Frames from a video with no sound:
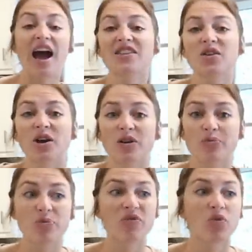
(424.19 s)
I
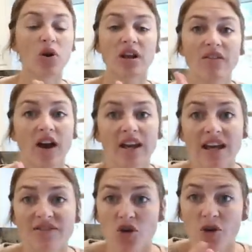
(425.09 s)
thought before Ivani, I
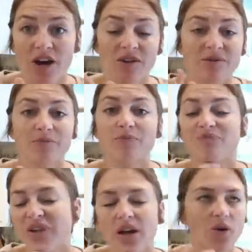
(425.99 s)
have to go out and
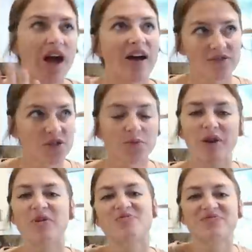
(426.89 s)
I don't have to,
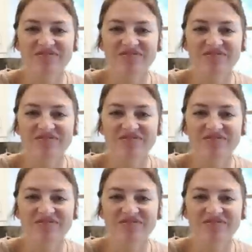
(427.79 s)
but